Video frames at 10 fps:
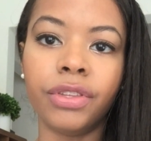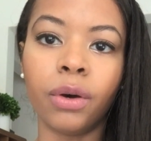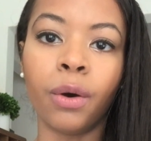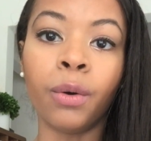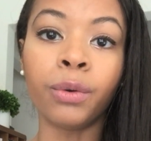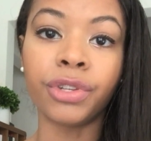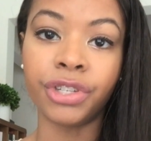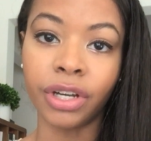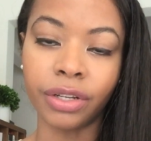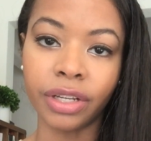the old
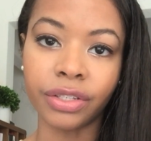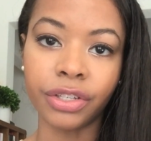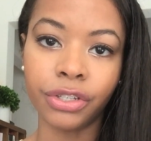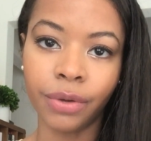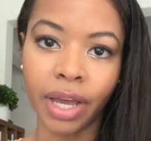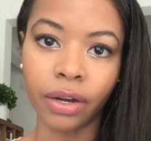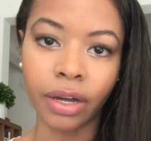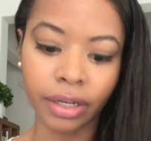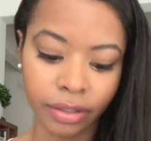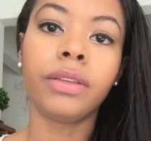gel nails that you had
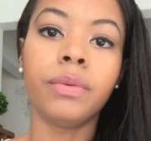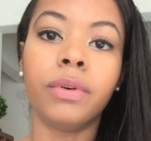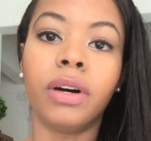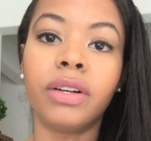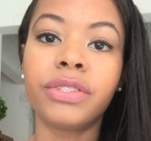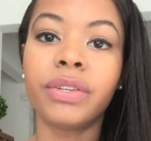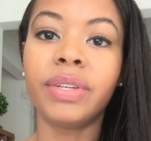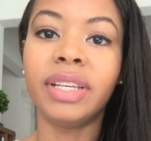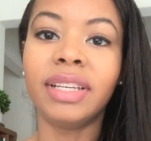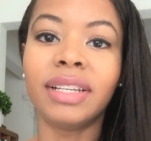on. You will also
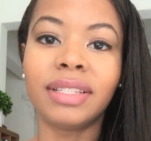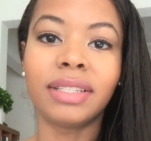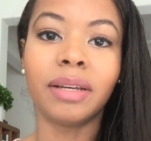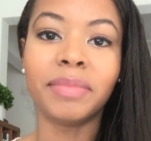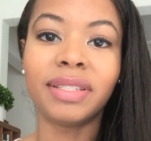need some